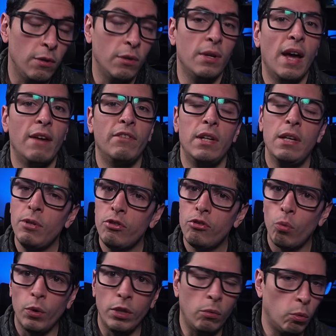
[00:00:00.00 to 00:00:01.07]
You can have an
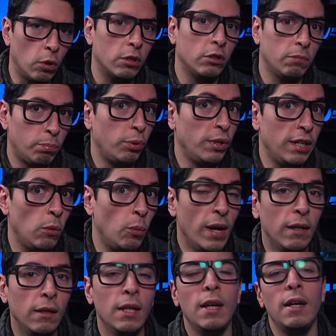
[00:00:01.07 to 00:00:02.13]
image, which works pretty
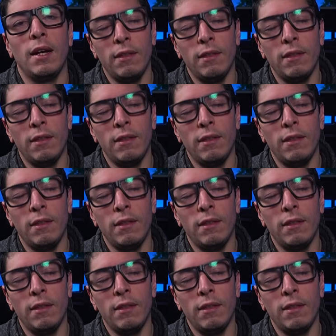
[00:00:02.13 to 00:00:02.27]
well,